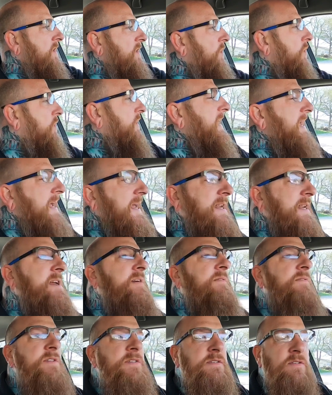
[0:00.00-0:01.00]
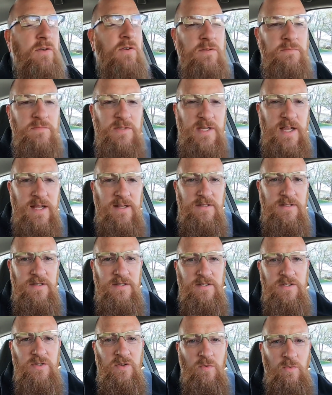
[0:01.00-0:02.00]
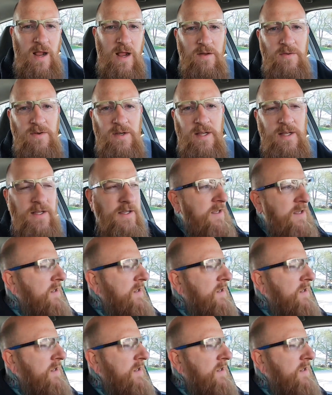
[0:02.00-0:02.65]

or any of the circumstances surrounding